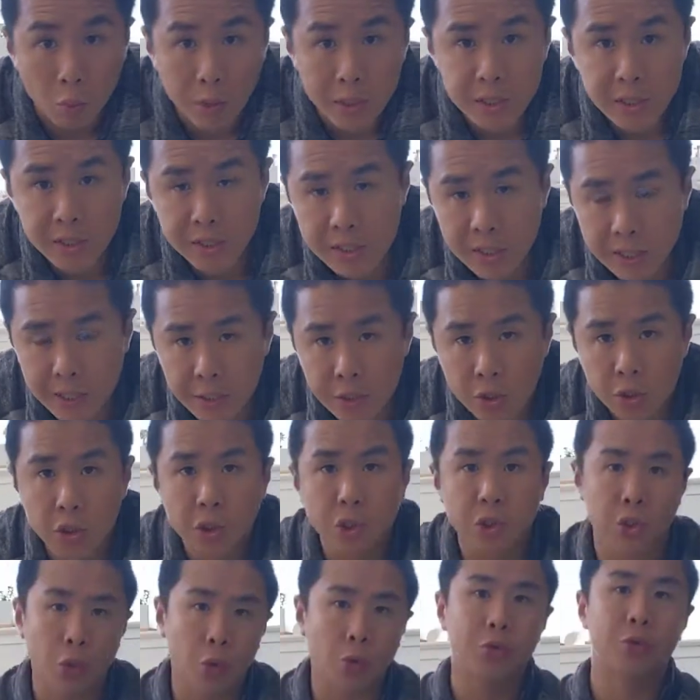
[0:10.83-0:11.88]
wrist and
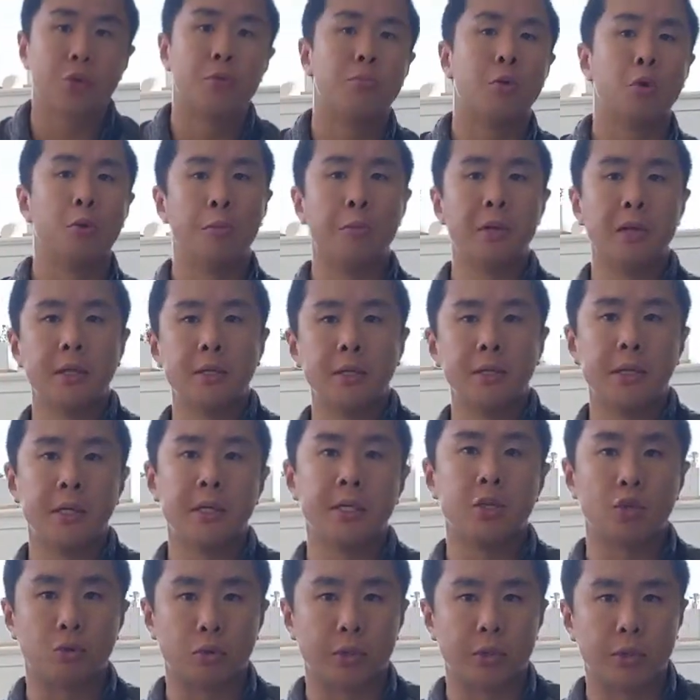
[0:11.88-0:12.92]
shoulder mobility
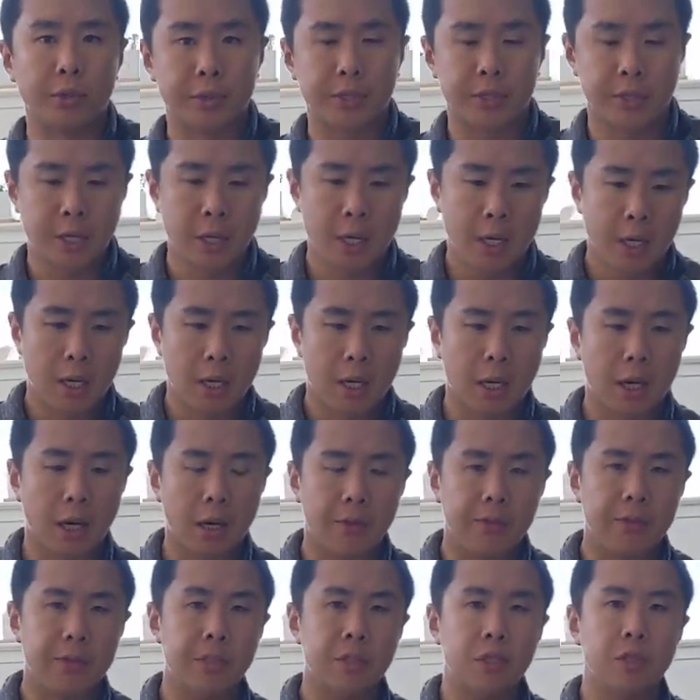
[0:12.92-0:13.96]
drills.
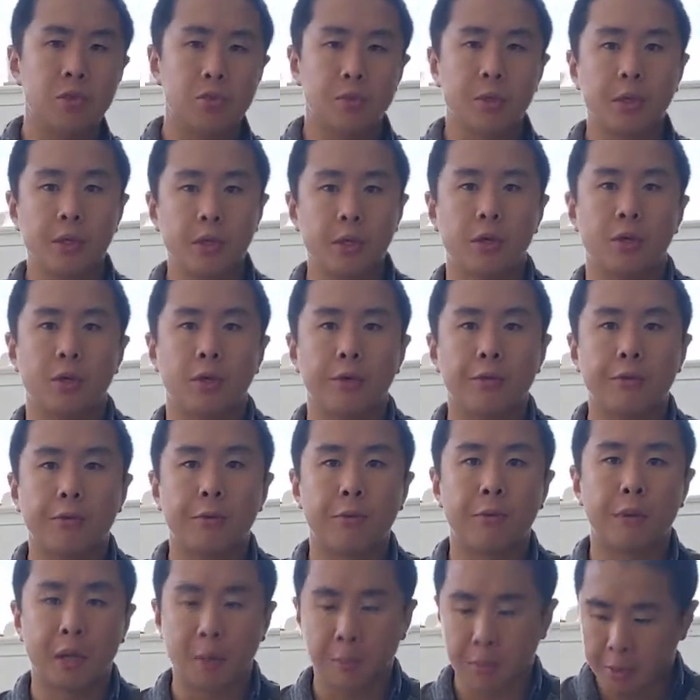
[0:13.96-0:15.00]
This is really good for
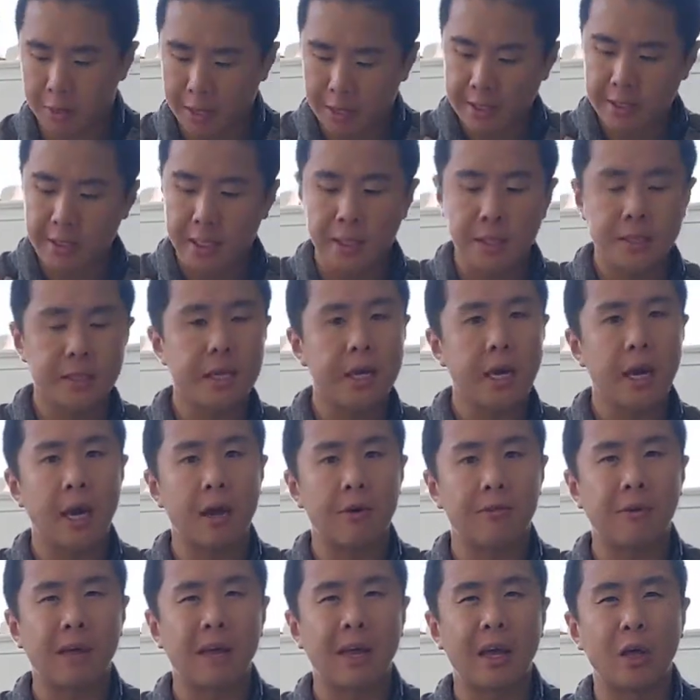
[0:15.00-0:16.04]
people that tend to
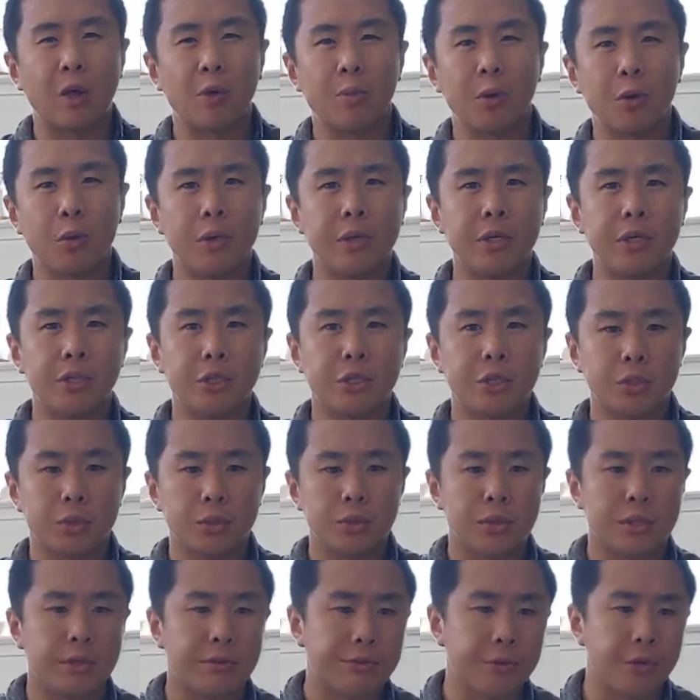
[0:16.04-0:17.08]
have elbow
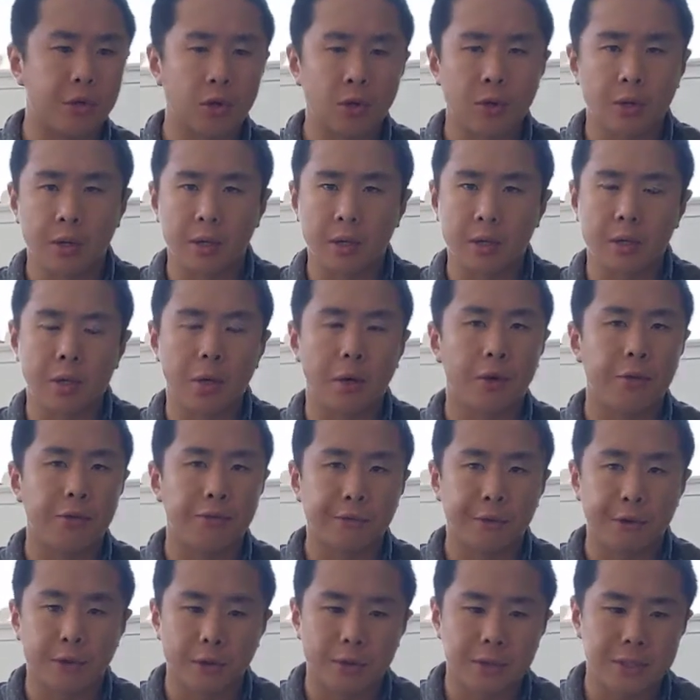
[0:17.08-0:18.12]
issues. If you're a
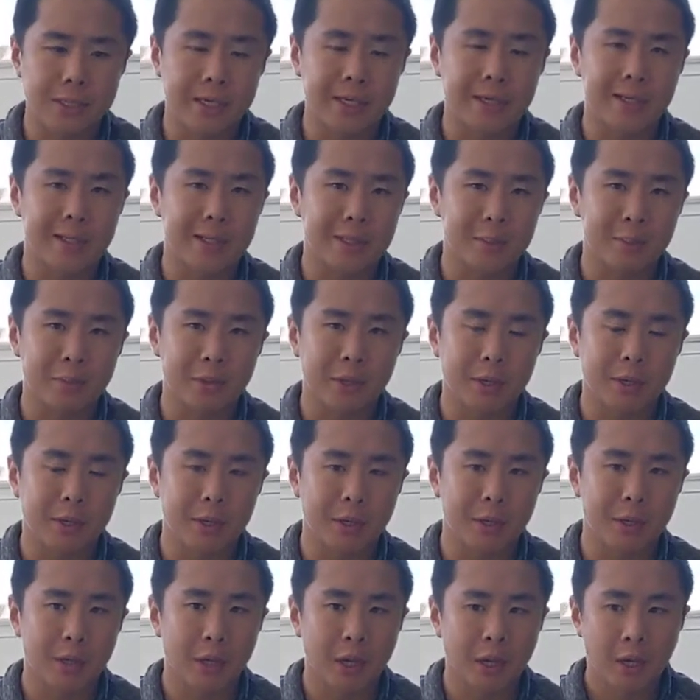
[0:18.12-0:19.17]
golfer, tennis
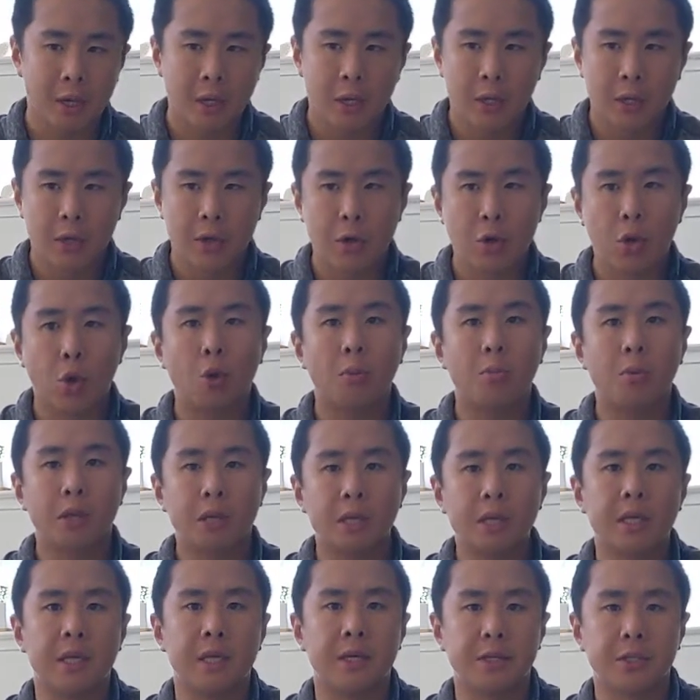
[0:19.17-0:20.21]
player, normally
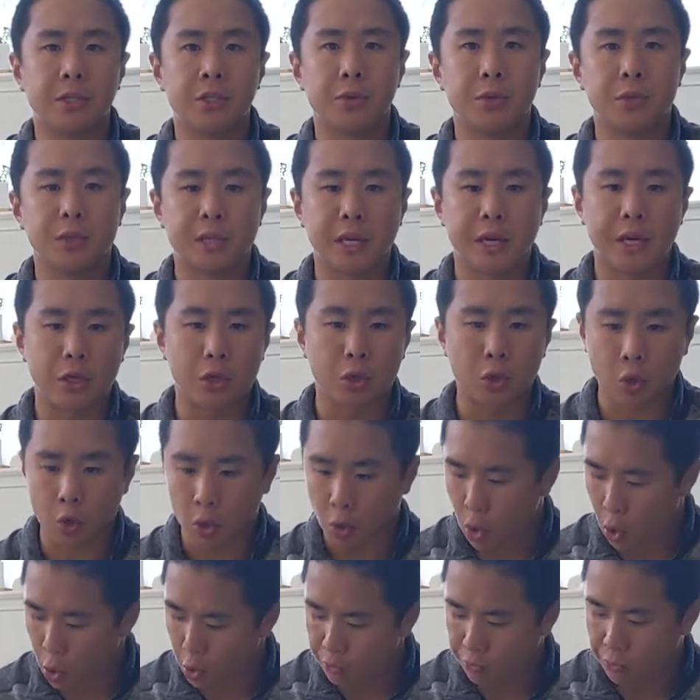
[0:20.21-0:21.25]
the issue is that you're
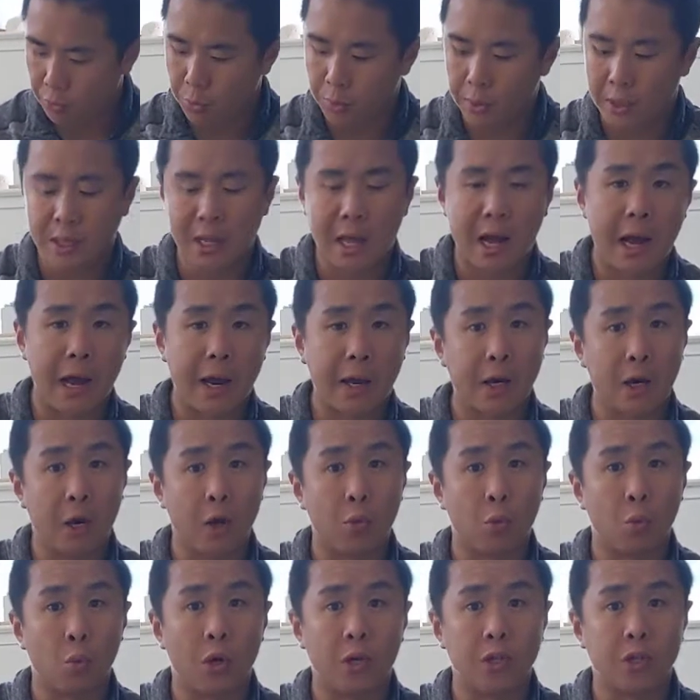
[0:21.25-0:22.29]
over relying on
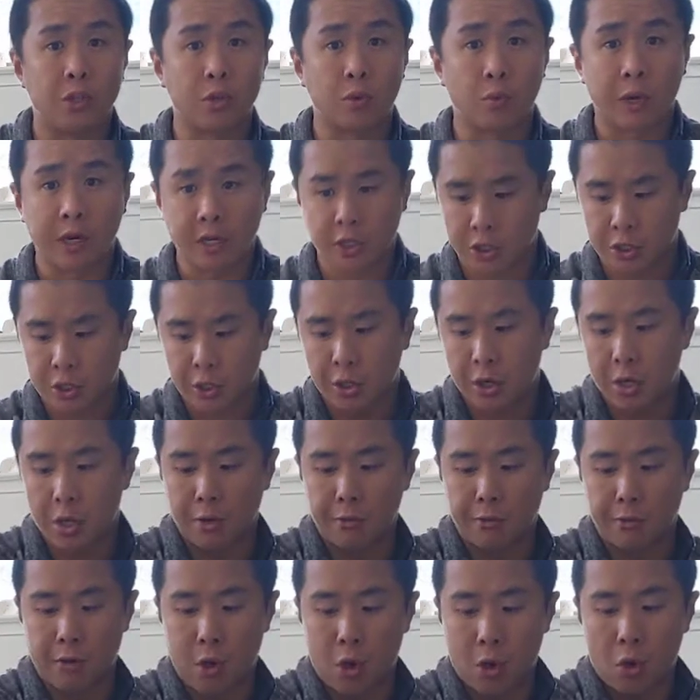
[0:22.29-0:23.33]
one direction
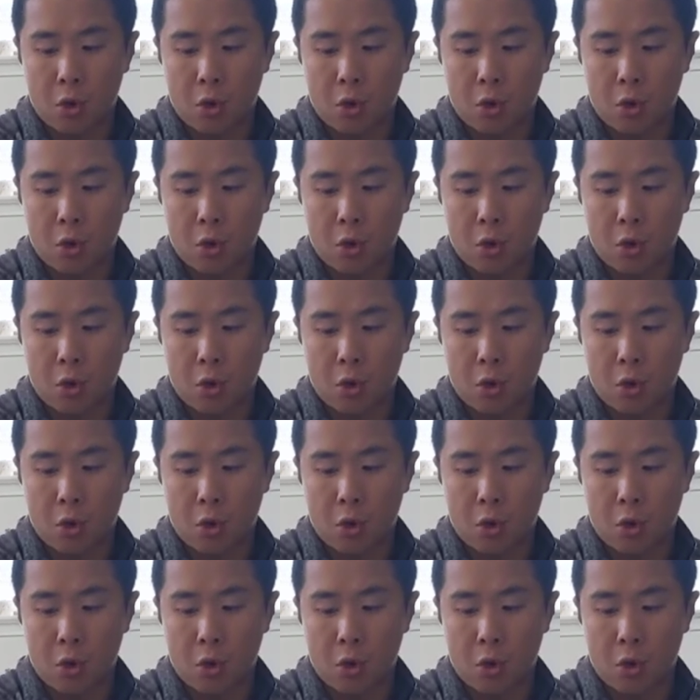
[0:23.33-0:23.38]
of